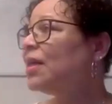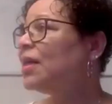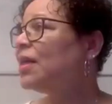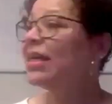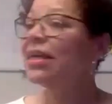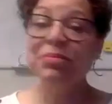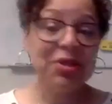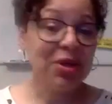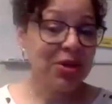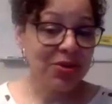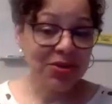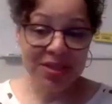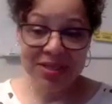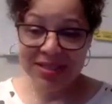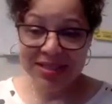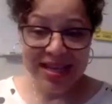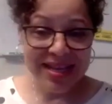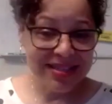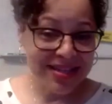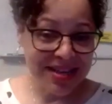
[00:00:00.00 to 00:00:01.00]

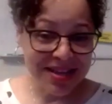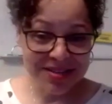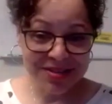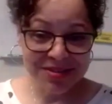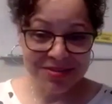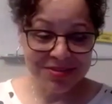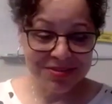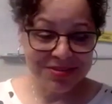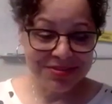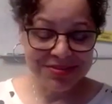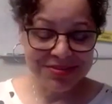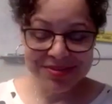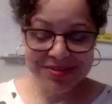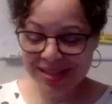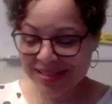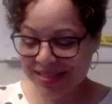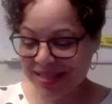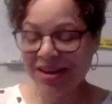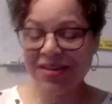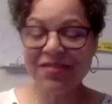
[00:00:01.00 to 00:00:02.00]
hypnosis. That's
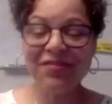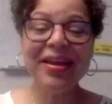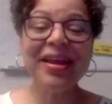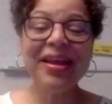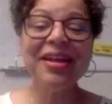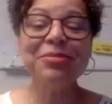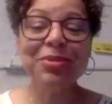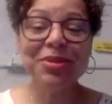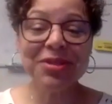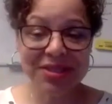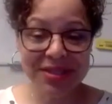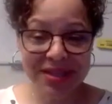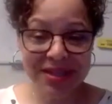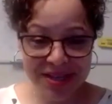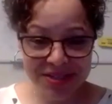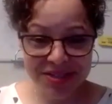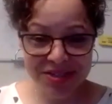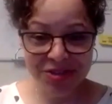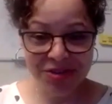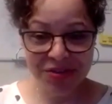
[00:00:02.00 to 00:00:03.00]
not available to
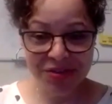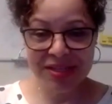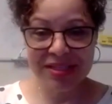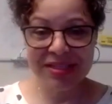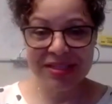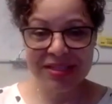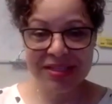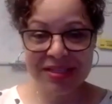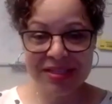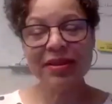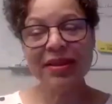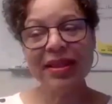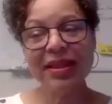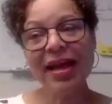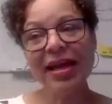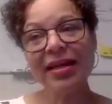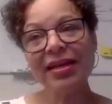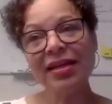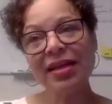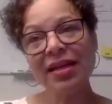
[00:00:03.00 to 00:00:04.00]
us during the day, but
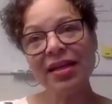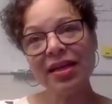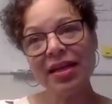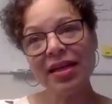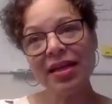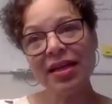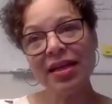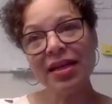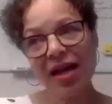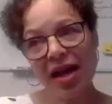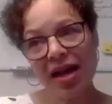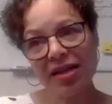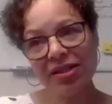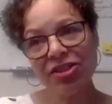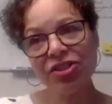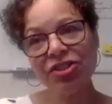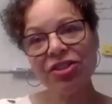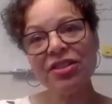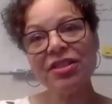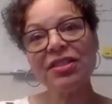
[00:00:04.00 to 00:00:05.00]
that
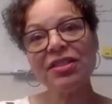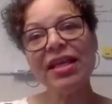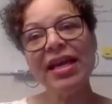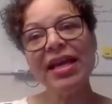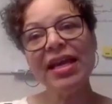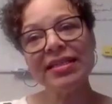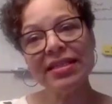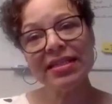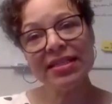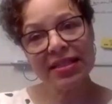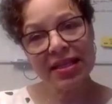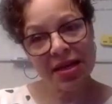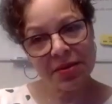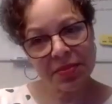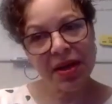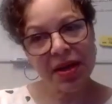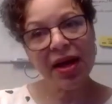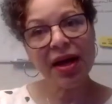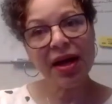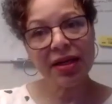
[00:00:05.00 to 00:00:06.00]
conscious and
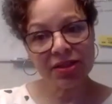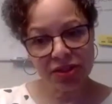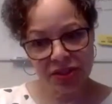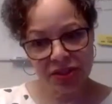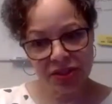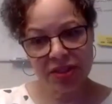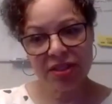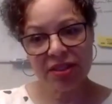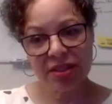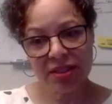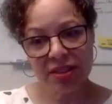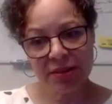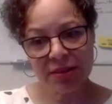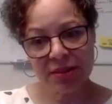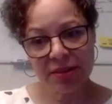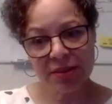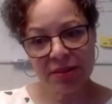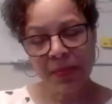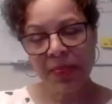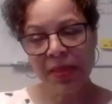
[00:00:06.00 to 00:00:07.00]
subconscious
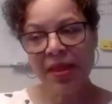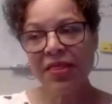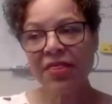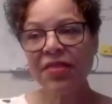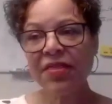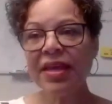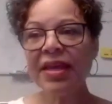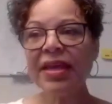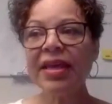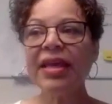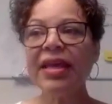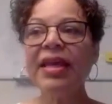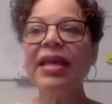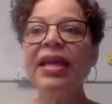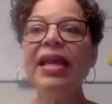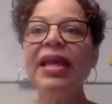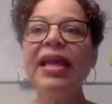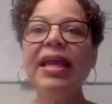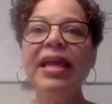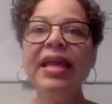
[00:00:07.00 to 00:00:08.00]

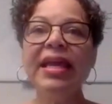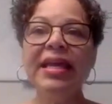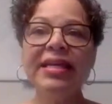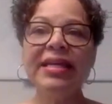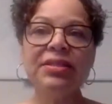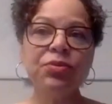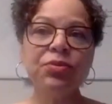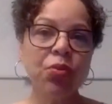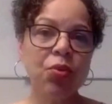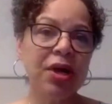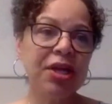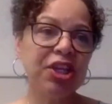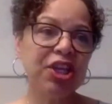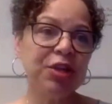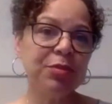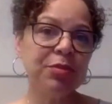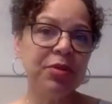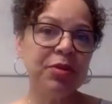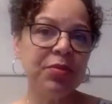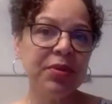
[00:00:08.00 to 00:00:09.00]
thinking is what
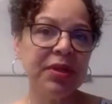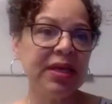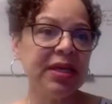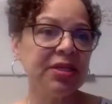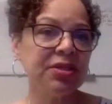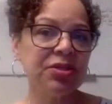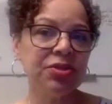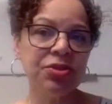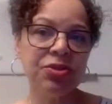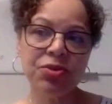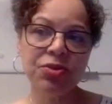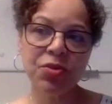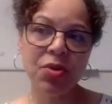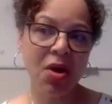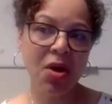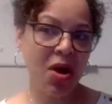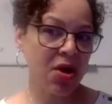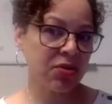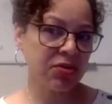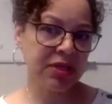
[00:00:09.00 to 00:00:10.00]
human beings do
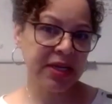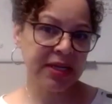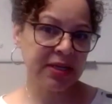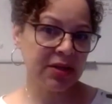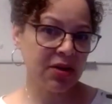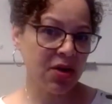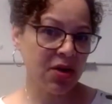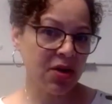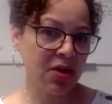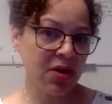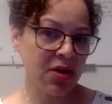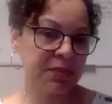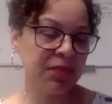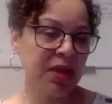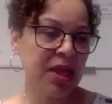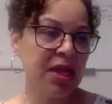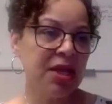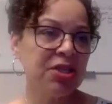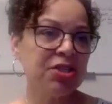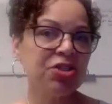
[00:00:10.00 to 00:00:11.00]
all day long.
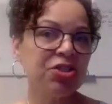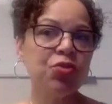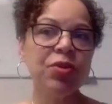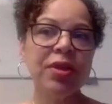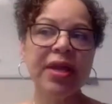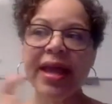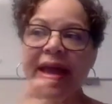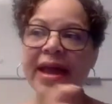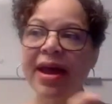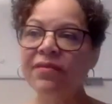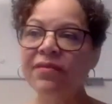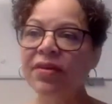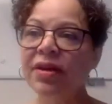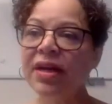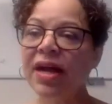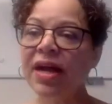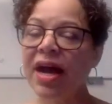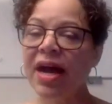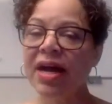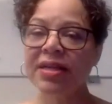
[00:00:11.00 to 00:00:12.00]
So we have a
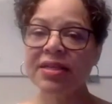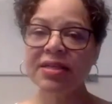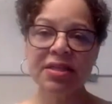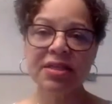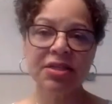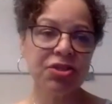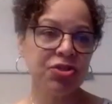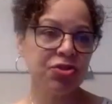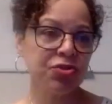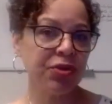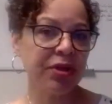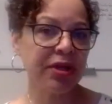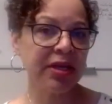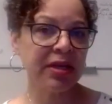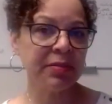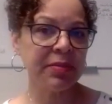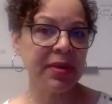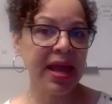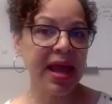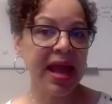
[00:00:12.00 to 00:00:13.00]
constant
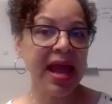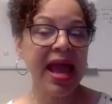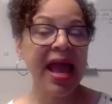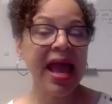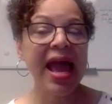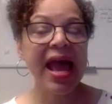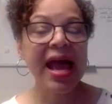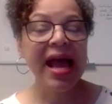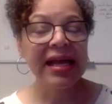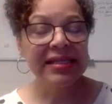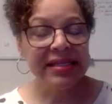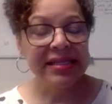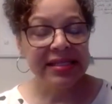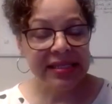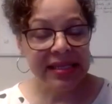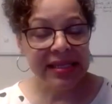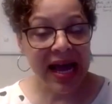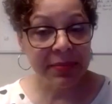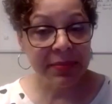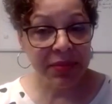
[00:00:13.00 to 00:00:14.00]
stream
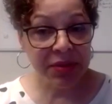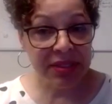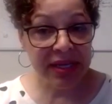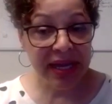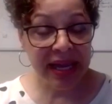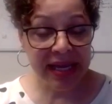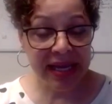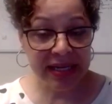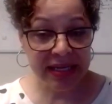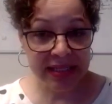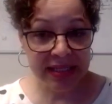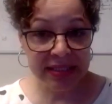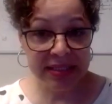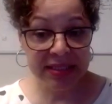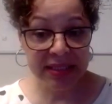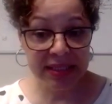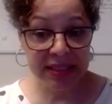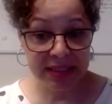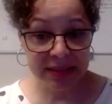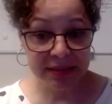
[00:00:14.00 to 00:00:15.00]

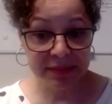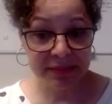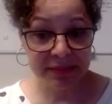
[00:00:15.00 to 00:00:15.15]
simultaneously.